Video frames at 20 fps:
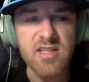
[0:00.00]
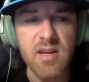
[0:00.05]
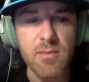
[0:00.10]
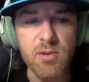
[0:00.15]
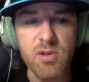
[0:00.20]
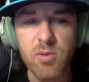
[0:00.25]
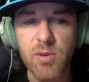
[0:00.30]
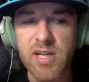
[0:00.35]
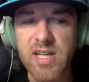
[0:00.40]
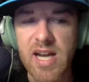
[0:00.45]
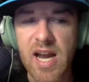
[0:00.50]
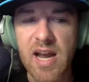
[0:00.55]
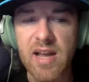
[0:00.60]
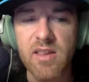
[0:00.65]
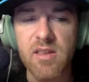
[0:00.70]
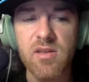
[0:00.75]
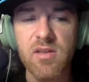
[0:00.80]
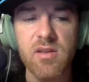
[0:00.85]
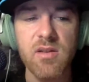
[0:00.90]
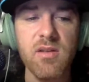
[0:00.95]
December
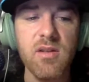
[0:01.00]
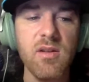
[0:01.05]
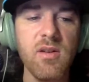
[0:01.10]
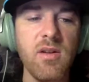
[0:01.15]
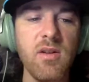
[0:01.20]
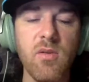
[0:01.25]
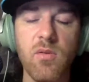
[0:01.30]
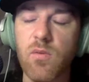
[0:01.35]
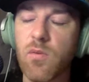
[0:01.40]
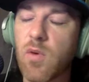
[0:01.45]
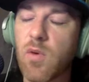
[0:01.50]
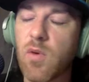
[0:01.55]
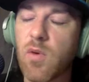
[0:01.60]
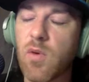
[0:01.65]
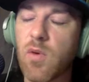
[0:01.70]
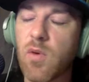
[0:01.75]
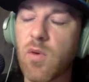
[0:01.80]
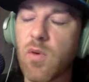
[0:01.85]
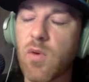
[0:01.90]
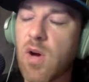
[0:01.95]
29th.
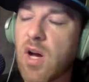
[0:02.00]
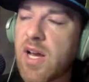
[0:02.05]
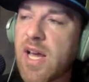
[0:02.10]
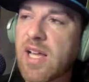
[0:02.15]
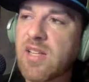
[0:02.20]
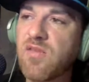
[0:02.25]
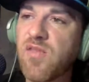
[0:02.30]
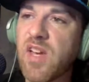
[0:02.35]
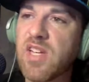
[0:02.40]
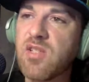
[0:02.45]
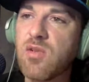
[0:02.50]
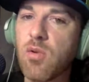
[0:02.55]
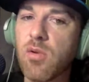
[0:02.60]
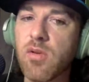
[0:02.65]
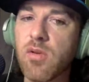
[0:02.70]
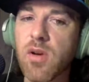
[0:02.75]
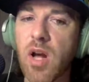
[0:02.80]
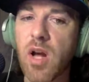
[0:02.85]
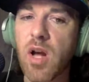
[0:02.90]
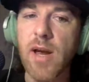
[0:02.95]
Wildcats face Northern Colorado
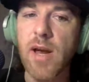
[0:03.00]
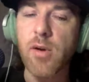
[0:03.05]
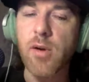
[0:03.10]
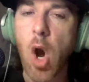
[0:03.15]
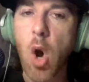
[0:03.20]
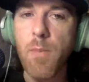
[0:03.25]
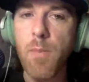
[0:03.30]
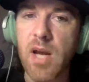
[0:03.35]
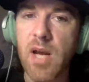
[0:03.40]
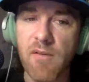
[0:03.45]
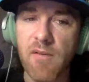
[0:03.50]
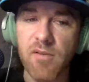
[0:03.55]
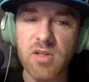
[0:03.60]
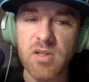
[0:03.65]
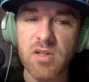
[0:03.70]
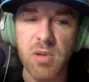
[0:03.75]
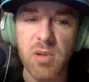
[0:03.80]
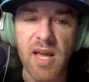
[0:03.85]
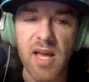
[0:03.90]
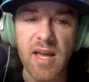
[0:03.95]
to open conference
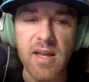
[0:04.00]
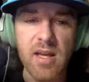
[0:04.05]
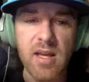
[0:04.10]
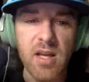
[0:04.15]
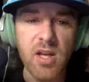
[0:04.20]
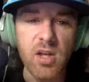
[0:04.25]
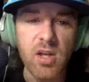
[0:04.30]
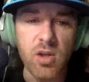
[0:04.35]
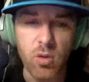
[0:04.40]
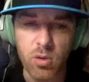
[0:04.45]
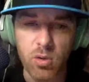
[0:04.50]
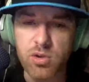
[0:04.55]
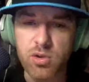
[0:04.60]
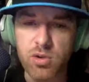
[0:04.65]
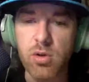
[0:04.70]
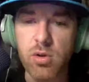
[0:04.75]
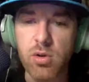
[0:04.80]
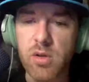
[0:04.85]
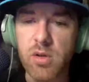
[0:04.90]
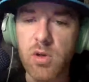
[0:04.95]
play. Yours
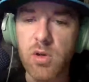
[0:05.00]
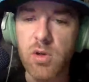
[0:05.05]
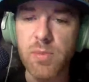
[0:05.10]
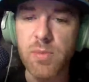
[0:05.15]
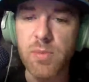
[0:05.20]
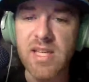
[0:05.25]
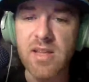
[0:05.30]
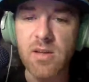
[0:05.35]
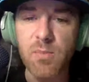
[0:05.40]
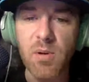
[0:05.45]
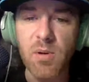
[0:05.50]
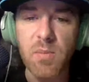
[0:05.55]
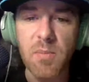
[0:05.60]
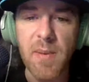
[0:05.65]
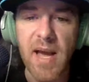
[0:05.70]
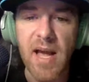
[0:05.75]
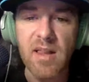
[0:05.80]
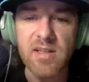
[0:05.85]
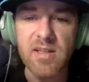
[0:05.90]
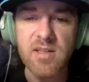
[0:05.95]
truly will be in the Purple
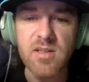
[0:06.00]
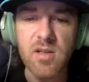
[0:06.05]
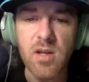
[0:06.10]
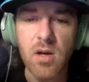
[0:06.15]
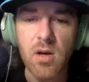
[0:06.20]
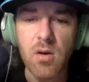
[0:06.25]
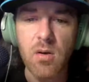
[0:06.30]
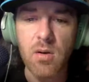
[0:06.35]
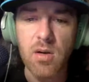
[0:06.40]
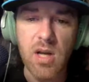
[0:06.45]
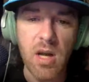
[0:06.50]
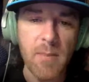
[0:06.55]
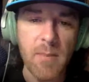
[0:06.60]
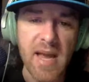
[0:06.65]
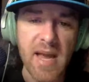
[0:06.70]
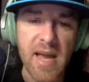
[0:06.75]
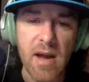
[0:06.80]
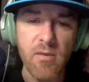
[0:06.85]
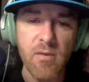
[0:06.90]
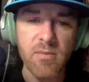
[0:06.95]
Palace, so
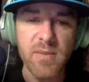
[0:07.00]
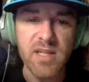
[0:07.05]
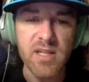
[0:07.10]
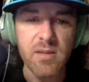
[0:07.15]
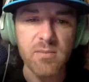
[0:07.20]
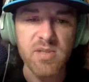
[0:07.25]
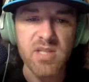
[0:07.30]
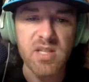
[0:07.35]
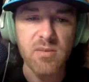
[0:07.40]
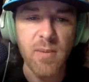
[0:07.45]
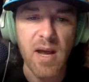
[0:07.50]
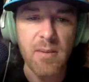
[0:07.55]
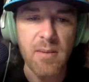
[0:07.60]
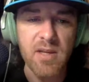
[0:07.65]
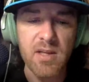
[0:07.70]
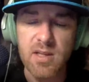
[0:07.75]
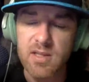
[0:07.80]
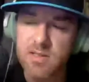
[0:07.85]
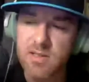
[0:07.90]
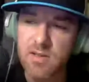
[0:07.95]
come hang out with me. Come sit
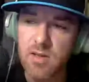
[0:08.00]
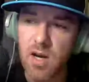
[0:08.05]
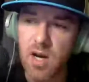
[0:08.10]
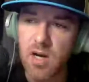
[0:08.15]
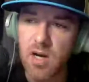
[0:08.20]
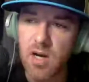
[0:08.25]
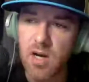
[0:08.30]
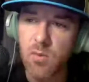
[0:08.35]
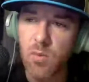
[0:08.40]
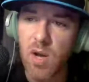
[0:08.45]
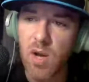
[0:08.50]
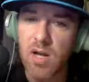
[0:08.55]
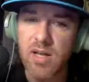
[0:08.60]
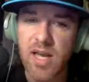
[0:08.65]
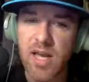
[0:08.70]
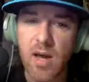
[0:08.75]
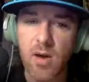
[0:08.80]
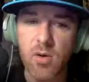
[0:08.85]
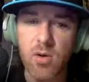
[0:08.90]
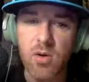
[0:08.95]
by me. Let's talk Wildcat
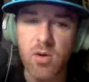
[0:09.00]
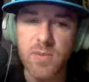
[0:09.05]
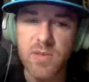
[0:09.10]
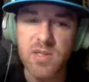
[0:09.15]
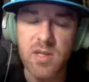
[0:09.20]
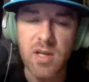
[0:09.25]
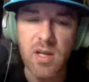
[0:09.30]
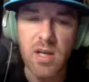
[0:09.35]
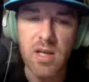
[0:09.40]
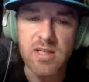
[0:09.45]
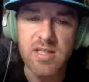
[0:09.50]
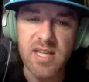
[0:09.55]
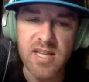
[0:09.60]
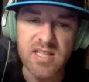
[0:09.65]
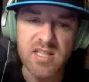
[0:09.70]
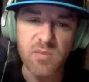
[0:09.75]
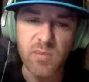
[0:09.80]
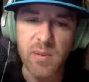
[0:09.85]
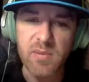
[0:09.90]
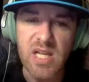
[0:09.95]
hoops. Tickets at
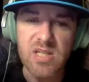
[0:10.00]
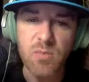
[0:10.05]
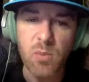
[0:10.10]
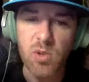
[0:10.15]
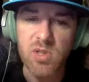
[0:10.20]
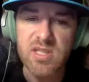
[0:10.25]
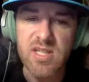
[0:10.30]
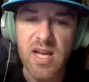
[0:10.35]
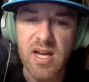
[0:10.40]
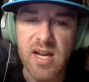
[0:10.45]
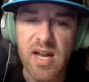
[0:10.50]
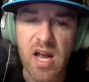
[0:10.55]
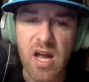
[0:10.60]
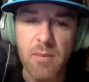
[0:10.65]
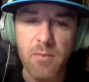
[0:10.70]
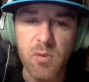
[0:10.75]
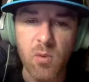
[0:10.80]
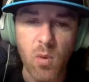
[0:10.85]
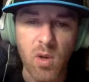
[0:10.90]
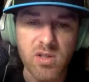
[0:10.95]

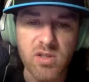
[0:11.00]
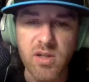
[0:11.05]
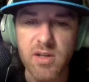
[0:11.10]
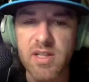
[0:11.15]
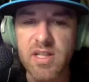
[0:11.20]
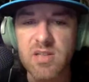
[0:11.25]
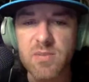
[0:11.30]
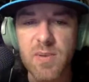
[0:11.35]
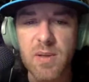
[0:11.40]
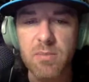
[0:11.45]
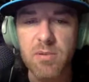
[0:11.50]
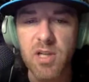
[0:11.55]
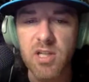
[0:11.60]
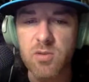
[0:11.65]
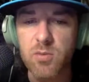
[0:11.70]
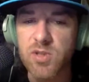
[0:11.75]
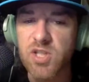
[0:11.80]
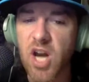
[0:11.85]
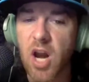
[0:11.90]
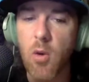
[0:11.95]
WeaverStateSports.com. You can watch it on ESPN
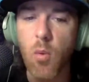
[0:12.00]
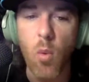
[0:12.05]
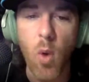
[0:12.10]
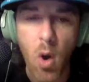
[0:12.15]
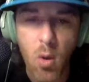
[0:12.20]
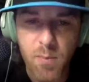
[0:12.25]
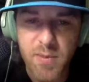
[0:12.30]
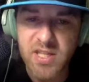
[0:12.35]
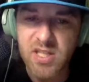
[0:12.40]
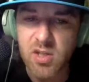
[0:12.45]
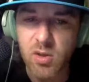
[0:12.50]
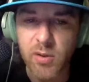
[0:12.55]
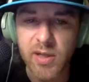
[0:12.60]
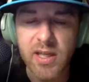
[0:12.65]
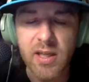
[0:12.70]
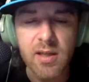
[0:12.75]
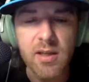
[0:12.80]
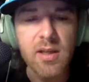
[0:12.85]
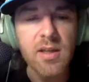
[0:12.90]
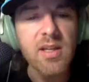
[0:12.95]
Plus, which I won't be
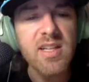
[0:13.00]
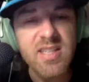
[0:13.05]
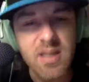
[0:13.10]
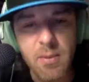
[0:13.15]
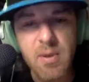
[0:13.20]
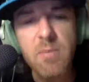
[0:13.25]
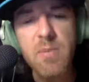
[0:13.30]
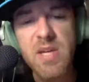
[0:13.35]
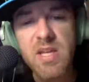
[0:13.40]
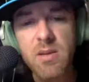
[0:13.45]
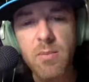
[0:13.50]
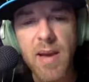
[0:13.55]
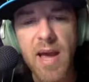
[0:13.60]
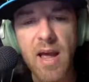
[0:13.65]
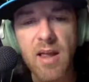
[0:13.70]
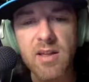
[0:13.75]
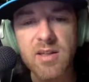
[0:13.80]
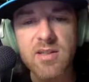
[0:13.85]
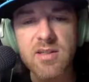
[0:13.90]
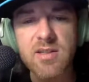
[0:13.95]
doing because I'm going to be in the
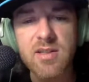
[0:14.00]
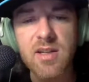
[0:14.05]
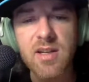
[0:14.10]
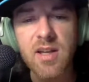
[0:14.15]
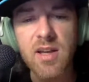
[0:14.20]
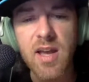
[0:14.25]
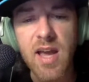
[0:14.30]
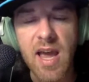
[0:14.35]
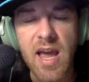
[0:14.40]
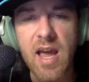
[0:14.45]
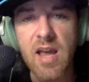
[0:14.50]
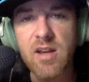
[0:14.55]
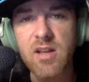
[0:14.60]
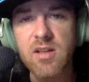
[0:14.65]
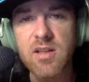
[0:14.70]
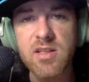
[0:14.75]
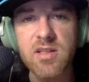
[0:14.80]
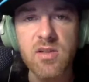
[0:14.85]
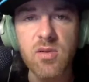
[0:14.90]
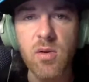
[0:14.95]
Palace. And
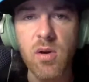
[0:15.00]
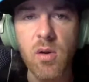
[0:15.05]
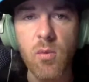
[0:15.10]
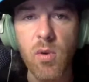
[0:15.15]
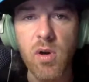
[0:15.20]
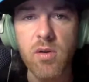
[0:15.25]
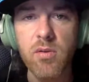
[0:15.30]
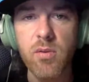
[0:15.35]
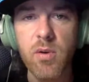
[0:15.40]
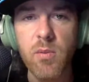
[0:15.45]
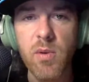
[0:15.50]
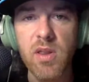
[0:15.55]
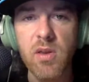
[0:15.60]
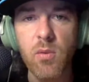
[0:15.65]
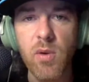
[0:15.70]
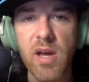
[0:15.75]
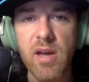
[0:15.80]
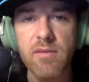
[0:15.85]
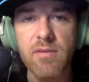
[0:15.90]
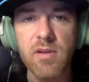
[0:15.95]
you can listen to it on
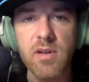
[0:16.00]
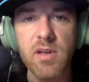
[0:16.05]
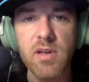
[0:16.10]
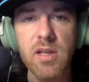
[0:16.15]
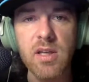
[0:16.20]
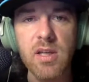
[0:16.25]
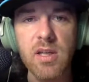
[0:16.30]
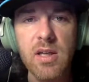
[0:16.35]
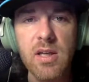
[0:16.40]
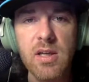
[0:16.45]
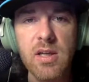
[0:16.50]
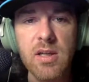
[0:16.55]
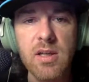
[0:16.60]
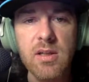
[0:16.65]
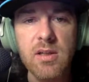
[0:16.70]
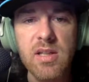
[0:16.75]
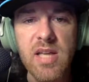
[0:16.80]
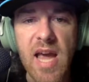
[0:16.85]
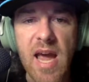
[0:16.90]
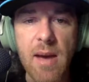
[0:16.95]
103.1 The Wave.
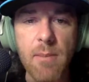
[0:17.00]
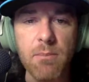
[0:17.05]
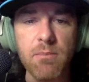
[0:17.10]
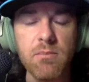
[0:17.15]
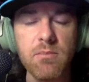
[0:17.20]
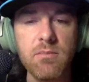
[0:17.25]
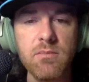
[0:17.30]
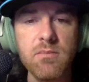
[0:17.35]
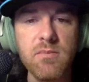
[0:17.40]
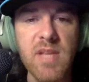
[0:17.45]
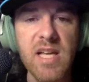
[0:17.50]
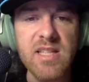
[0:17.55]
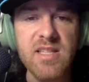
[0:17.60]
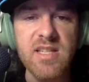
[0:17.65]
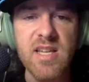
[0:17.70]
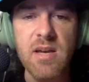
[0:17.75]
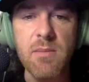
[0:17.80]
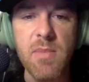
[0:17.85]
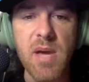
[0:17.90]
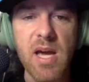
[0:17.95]
Cam,
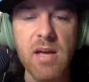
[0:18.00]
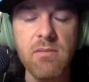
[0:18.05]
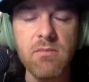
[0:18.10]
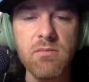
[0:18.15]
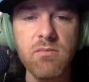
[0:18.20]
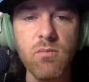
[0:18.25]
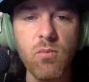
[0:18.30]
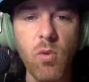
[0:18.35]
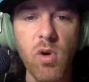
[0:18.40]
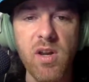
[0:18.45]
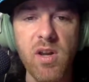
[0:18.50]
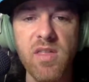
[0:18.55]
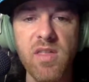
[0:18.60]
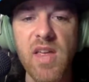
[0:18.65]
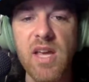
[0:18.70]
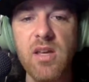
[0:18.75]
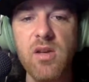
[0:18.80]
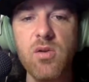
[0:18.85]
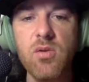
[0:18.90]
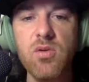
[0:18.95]
that's it, man. I want to
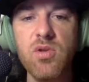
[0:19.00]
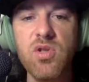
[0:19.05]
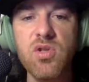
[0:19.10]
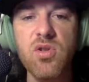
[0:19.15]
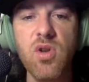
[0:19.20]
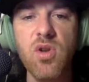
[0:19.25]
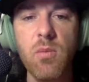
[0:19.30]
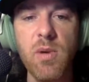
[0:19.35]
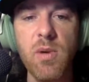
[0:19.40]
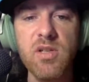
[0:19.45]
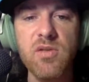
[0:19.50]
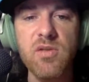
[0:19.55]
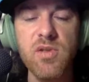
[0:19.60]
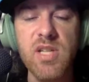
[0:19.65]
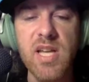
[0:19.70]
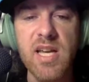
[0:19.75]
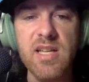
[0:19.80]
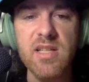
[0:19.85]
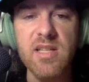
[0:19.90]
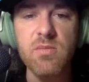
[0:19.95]
thank you so much for
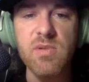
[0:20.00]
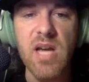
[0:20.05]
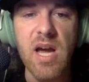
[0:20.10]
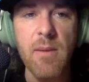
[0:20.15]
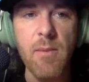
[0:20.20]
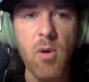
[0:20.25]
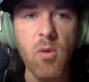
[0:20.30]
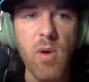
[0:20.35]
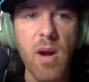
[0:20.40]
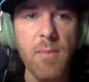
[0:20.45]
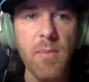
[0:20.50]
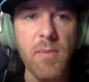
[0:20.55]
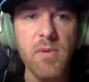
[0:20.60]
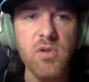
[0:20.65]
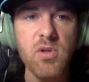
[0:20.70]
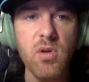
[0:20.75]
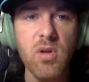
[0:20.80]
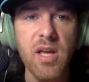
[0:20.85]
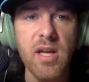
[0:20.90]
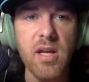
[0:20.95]
taking some time. I'll wrap up
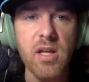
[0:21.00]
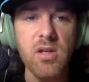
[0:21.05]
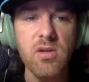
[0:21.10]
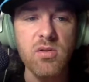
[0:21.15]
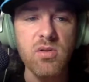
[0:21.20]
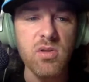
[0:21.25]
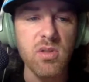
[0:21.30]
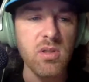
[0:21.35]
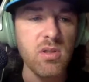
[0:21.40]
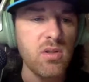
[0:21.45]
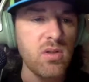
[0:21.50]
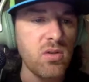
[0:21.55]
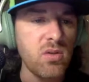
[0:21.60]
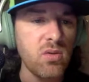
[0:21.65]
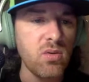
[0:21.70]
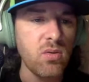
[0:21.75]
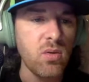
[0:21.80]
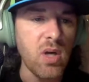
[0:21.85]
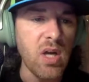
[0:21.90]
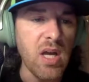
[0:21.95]
the show like I usually
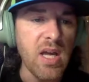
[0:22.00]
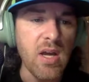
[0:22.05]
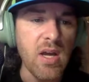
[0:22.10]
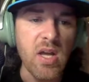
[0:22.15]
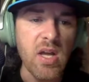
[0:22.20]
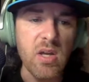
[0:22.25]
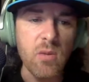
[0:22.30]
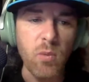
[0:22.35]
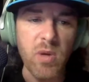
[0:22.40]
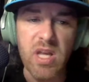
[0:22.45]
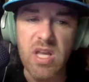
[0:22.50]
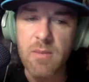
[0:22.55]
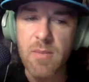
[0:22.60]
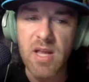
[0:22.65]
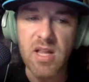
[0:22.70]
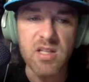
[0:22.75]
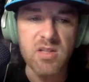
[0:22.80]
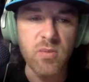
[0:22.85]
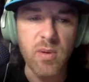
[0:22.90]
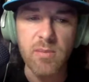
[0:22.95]
do.
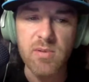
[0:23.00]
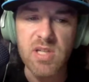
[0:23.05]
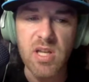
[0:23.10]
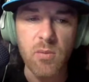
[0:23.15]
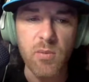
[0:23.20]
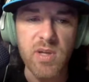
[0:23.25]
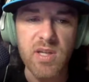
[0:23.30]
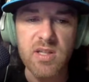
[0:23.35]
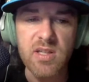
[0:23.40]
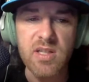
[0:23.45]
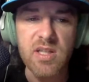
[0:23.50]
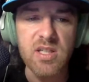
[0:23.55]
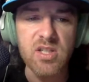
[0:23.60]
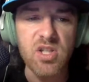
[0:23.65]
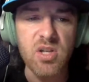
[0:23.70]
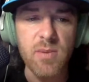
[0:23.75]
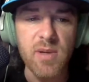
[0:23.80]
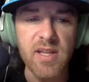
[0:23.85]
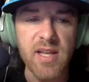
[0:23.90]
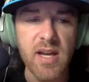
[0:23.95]
Email us,
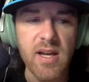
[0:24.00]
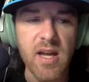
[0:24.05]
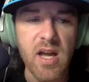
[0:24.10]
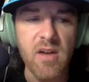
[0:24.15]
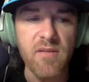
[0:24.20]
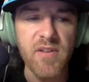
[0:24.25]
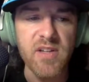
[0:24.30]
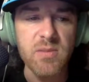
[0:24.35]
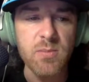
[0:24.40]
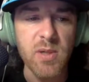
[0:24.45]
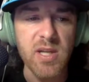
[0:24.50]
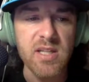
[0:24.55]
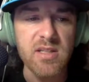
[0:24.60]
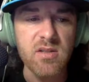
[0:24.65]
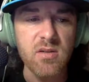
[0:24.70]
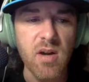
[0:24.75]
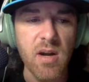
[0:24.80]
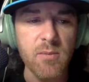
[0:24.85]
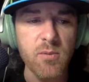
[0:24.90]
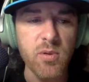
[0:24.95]
WeaverStateWeekly@gmail.com, Facebook,
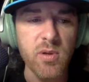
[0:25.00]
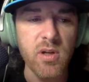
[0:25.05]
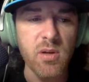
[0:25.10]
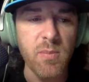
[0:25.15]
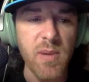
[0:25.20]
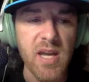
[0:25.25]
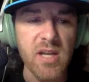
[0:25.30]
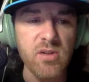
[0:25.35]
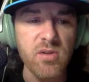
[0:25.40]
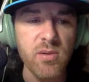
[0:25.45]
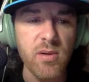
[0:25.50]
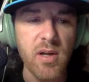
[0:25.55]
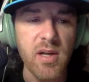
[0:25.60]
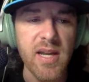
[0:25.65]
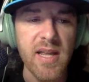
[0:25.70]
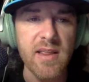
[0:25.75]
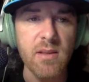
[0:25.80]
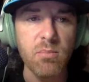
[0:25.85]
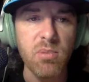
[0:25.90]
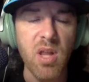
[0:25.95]
Instagram, Twitter,
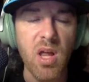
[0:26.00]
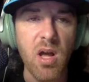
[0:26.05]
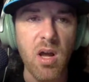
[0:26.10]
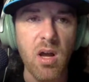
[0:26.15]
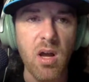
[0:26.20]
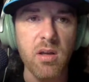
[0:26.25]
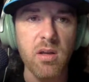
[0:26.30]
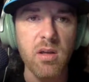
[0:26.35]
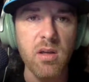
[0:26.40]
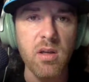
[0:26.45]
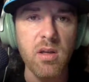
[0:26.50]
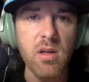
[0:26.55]
Patreon, and the blog.